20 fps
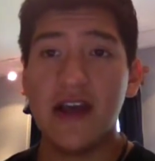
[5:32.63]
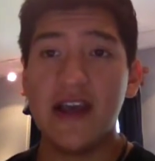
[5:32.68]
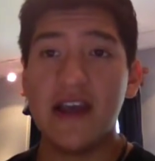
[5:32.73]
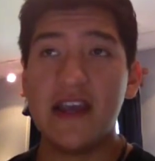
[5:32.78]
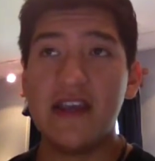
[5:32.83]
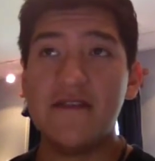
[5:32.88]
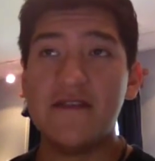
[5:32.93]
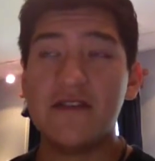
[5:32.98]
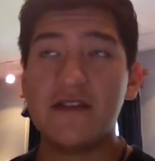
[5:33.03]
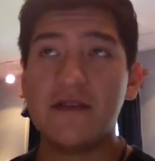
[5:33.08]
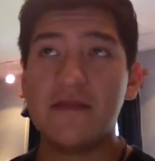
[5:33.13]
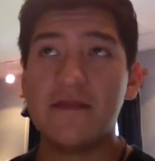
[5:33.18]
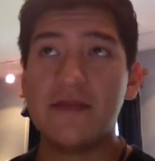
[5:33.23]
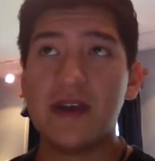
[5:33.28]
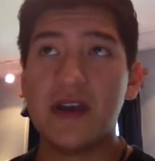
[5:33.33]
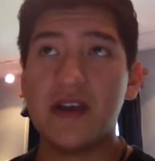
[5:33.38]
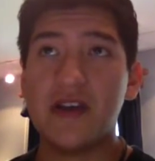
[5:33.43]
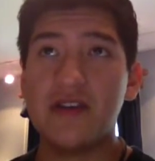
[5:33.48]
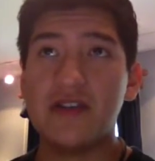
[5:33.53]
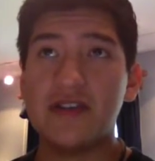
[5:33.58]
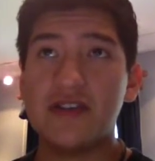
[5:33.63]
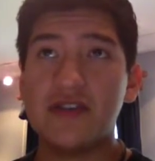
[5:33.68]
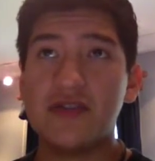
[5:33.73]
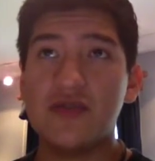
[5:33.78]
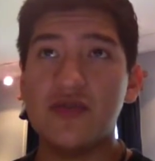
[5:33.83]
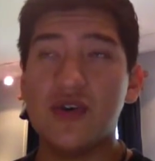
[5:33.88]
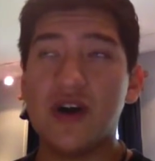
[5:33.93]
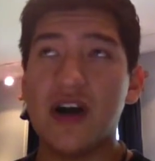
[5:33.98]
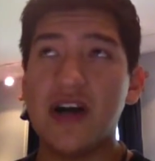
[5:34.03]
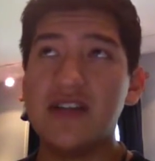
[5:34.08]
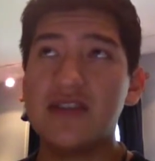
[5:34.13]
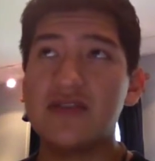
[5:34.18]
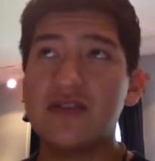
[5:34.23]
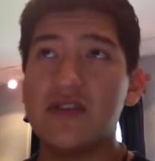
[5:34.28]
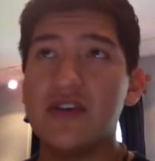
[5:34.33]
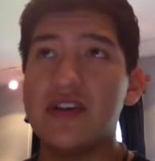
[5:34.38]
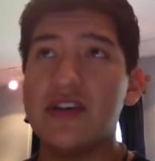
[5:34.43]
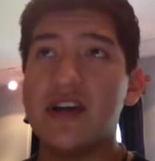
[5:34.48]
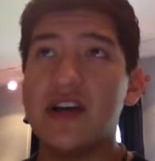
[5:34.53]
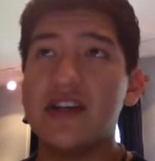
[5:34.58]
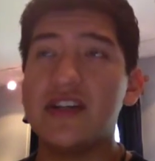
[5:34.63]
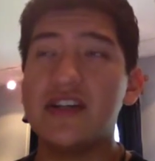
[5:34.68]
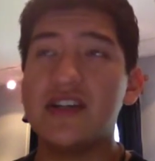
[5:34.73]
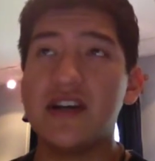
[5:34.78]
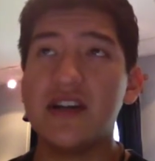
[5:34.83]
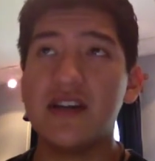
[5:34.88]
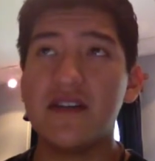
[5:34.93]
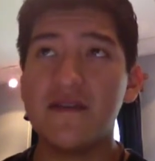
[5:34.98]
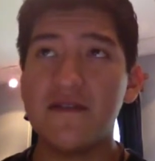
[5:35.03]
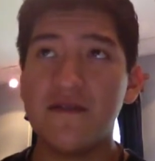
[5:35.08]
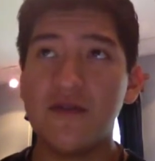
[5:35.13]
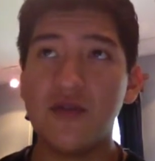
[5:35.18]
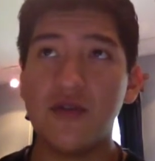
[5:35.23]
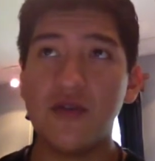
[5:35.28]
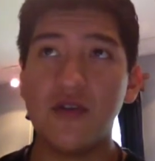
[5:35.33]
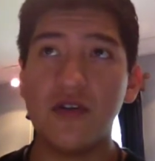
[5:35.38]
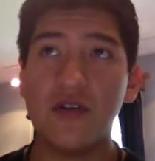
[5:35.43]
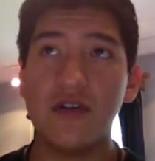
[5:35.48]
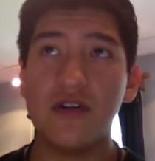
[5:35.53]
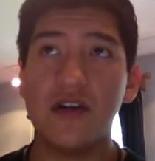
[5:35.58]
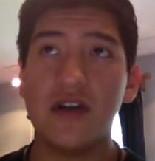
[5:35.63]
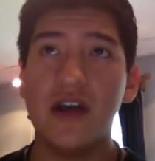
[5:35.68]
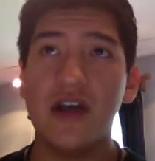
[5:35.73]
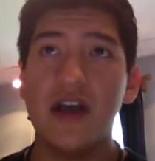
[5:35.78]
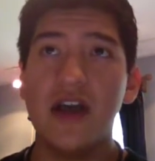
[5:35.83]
even compared to, I saw a 1994